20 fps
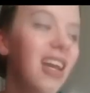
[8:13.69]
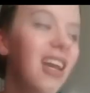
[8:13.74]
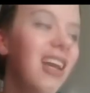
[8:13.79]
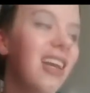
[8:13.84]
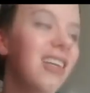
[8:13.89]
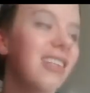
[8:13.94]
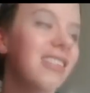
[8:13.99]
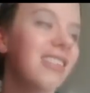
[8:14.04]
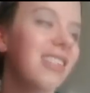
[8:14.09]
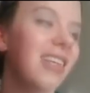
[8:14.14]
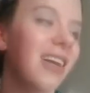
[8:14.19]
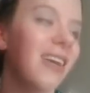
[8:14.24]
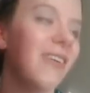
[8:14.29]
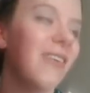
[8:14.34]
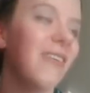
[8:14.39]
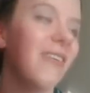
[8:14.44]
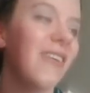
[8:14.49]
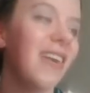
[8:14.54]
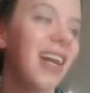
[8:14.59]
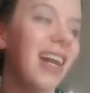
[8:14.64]

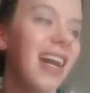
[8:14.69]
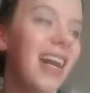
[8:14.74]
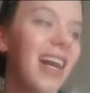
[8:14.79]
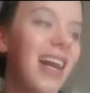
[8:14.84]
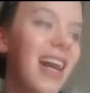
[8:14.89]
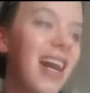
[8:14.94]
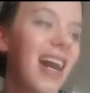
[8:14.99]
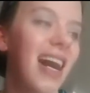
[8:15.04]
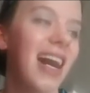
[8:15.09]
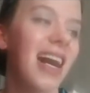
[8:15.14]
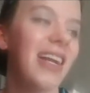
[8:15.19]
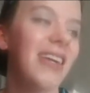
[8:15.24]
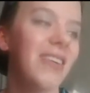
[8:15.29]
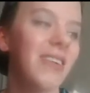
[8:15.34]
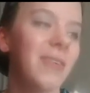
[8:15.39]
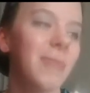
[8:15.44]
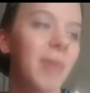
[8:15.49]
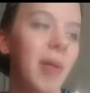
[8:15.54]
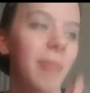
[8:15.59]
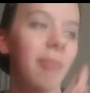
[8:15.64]
So I
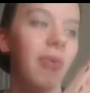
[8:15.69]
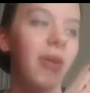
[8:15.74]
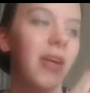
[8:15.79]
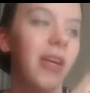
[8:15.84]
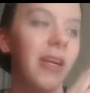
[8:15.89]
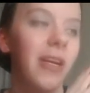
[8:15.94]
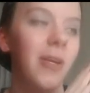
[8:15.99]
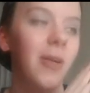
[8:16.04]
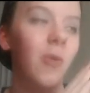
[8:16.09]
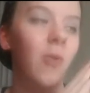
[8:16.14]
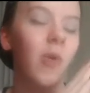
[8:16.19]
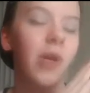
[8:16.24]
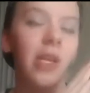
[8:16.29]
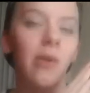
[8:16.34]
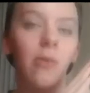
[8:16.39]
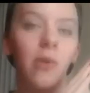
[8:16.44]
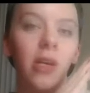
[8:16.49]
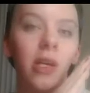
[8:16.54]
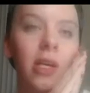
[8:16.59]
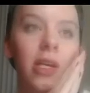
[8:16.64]
remember we
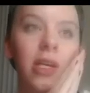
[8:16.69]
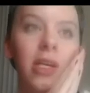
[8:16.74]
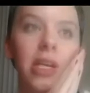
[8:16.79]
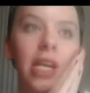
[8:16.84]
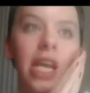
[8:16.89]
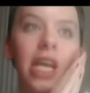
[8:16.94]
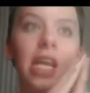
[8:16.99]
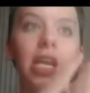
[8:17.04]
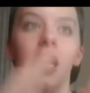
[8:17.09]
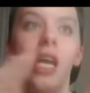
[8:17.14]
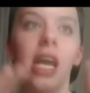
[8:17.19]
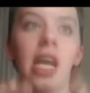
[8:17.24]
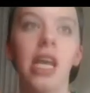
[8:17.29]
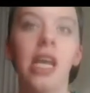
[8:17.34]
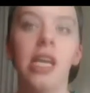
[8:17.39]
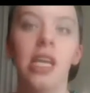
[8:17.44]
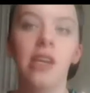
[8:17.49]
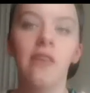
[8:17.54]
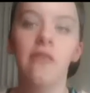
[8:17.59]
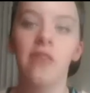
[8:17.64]
were in
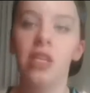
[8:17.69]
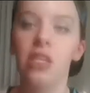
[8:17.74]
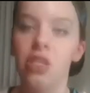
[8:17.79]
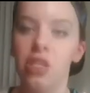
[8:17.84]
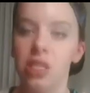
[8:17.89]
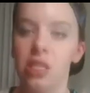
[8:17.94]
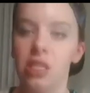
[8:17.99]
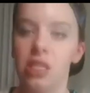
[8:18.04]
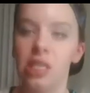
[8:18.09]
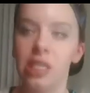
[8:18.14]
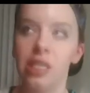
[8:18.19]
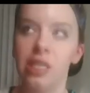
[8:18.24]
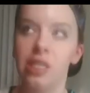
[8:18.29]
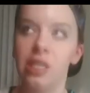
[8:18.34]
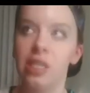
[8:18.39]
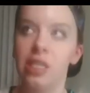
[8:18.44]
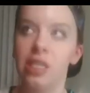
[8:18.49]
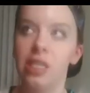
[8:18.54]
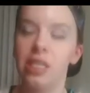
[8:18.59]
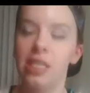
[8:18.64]
a convention
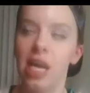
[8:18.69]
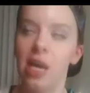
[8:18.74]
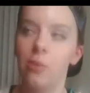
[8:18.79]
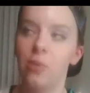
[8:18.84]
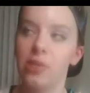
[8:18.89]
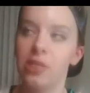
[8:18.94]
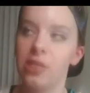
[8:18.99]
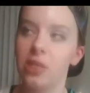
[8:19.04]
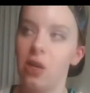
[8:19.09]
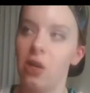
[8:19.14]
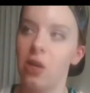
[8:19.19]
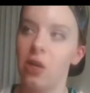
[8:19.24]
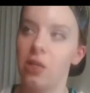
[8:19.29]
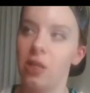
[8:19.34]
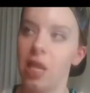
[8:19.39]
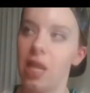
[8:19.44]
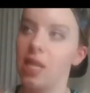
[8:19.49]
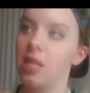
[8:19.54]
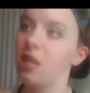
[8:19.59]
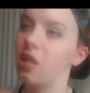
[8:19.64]
center that was on
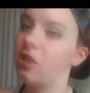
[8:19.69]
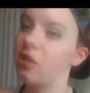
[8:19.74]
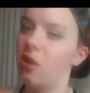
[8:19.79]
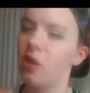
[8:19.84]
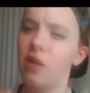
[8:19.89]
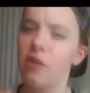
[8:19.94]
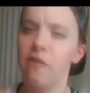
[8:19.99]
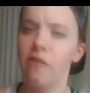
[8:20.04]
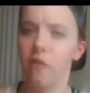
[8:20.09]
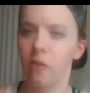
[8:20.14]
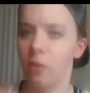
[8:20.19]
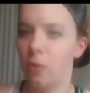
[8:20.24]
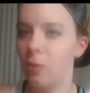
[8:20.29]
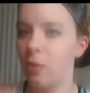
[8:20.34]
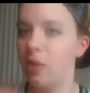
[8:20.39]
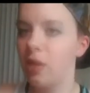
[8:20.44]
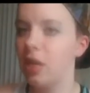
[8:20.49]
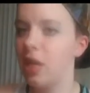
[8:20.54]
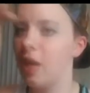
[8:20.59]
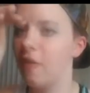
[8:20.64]
like the 3rd
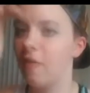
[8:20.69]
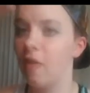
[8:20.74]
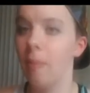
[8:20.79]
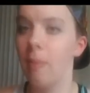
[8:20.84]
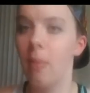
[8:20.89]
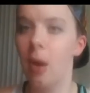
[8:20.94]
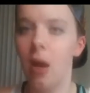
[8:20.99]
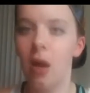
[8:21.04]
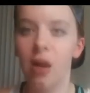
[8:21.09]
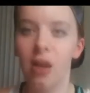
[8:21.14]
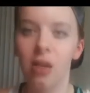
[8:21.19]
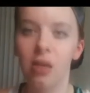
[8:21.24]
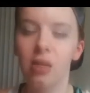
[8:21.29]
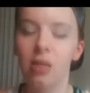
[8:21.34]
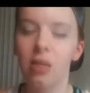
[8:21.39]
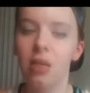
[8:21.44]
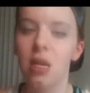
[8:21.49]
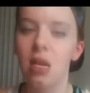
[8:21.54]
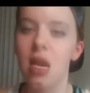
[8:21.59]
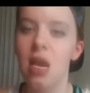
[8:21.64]
floor of a
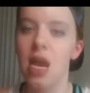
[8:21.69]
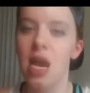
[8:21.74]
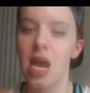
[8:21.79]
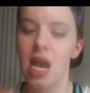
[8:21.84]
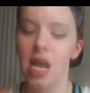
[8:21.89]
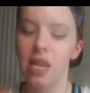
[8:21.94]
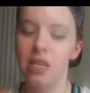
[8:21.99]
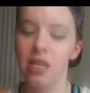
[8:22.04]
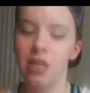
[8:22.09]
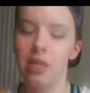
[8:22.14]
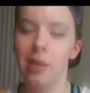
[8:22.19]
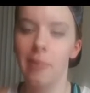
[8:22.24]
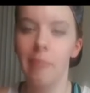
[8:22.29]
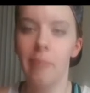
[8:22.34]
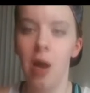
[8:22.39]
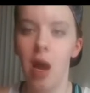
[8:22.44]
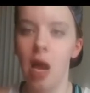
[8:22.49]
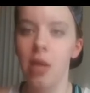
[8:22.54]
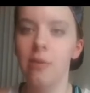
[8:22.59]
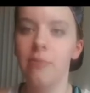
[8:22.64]
mall, and then the
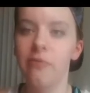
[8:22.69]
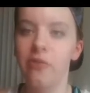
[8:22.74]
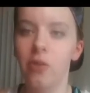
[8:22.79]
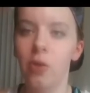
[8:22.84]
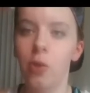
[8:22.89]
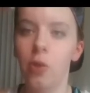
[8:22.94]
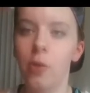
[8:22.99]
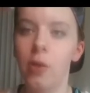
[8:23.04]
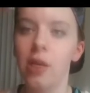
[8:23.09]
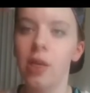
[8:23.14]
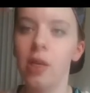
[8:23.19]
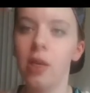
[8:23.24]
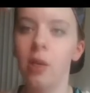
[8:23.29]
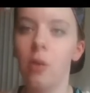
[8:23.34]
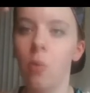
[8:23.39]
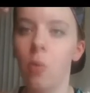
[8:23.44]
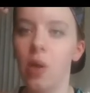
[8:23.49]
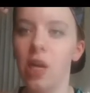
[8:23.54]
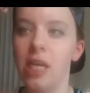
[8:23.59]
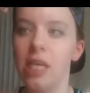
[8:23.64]
bottom floor
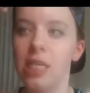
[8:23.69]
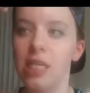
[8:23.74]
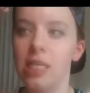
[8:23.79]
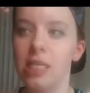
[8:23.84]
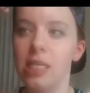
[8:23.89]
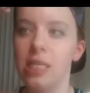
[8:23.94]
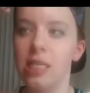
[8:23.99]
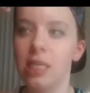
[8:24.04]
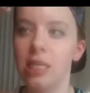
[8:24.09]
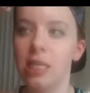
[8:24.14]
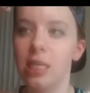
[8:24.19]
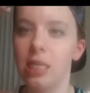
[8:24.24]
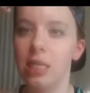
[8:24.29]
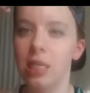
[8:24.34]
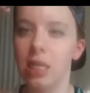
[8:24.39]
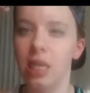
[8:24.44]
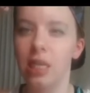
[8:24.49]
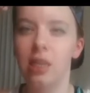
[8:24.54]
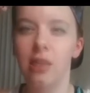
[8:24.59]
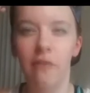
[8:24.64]
was
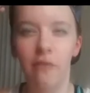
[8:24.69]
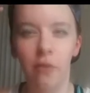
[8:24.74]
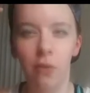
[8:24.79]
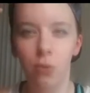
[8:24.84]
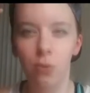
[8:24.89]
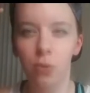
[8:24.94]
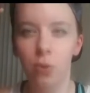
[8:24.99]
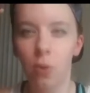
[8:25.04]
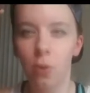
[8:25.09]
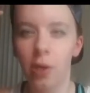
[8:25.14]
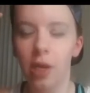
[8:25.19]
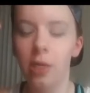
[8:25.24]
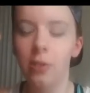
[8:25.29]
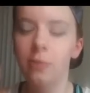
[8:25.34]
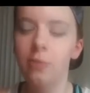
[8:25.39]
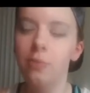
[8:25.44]
like the food court.